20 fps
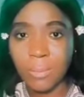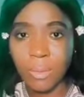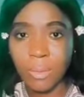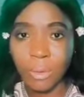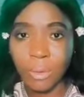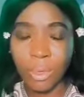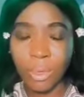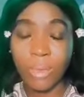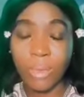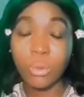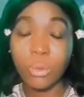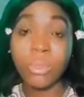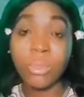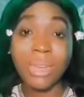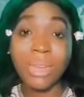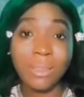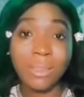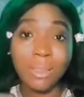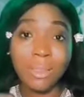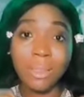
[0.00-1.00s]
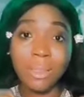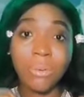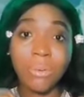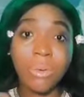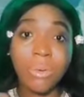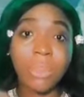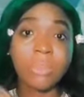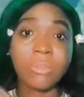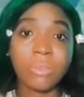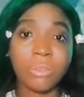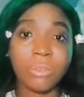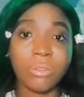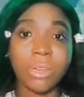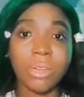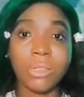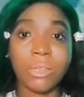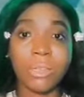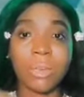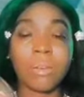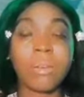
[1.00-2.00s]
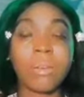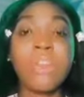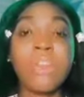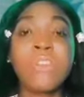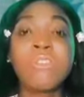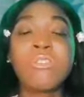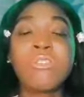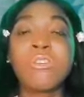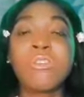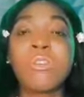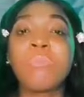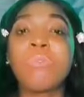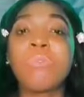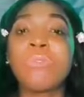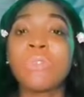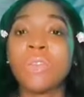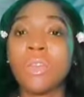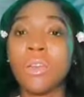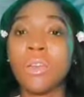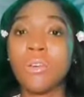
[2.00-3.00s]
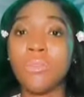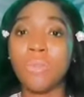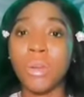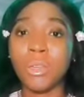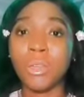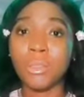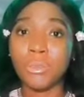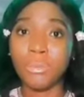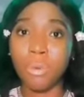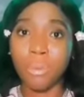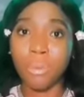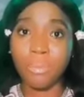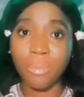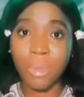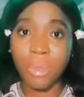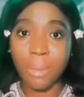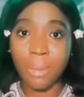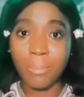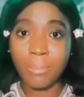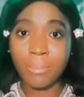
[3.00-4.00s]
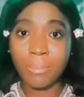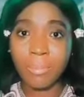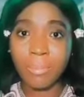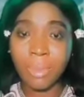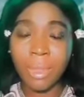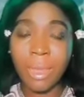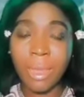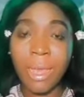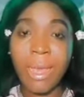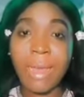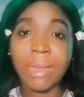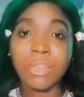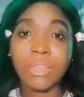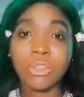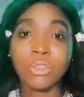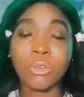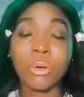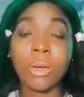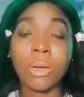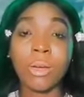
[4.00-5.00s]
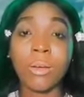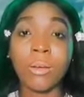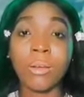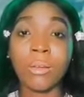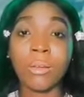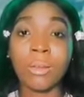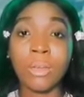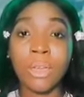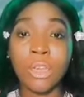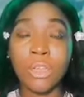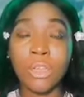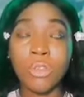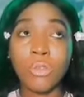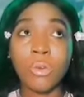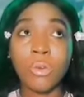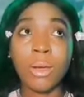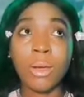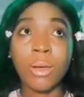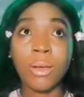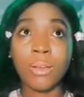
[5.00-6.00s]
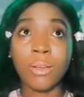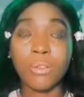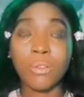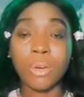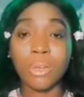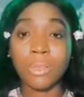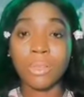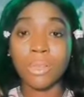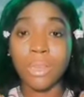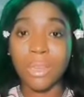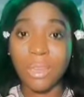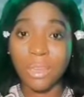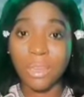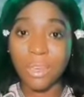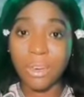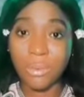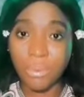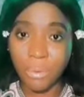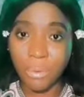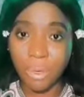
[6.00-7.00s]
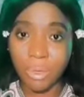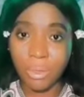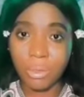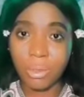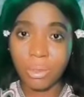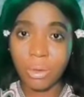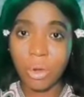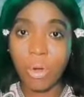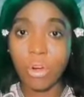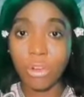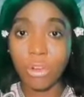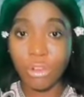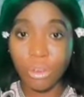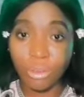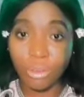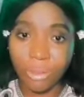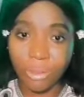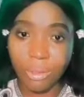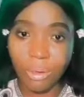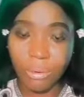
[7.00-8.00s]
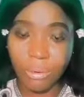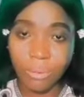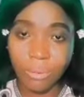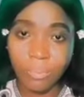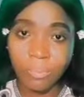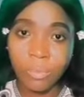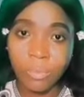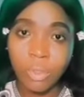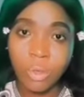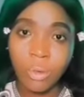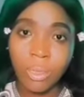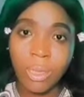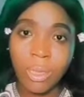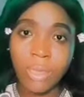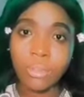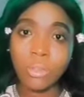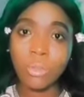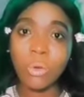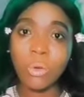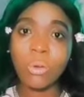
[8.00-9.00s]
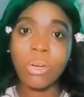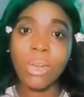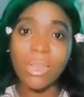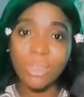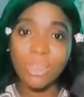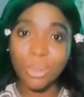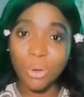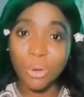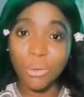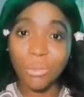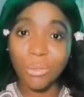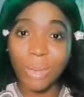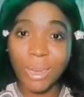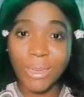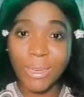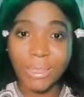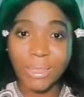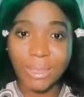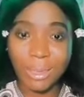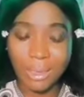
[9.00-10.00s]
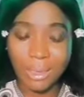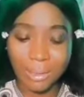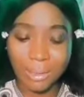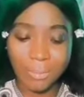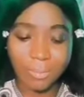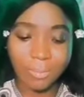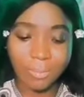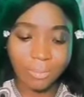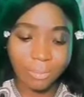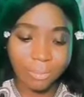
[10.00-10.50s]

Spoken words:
Okay, so that is a risk reversal. You're removing the risks from them, and you are taking the risks on yourself. Okay, so let's go over it again.